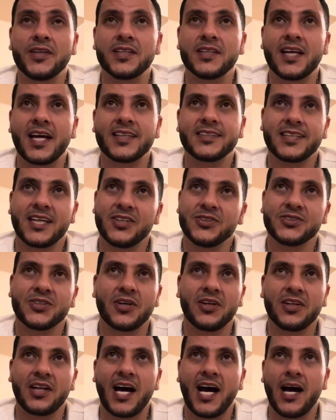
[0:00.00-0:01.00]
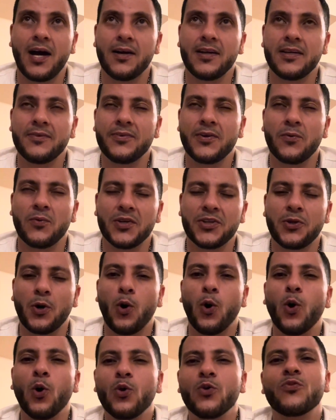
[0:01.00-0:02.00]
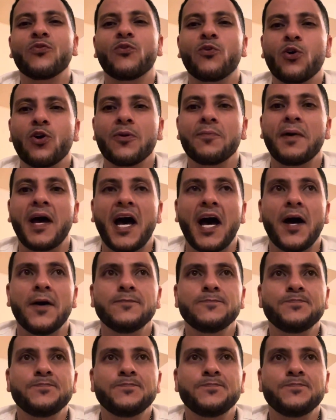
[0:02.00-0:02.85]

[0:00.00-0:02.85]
and that tells you a lot. Even with the old format,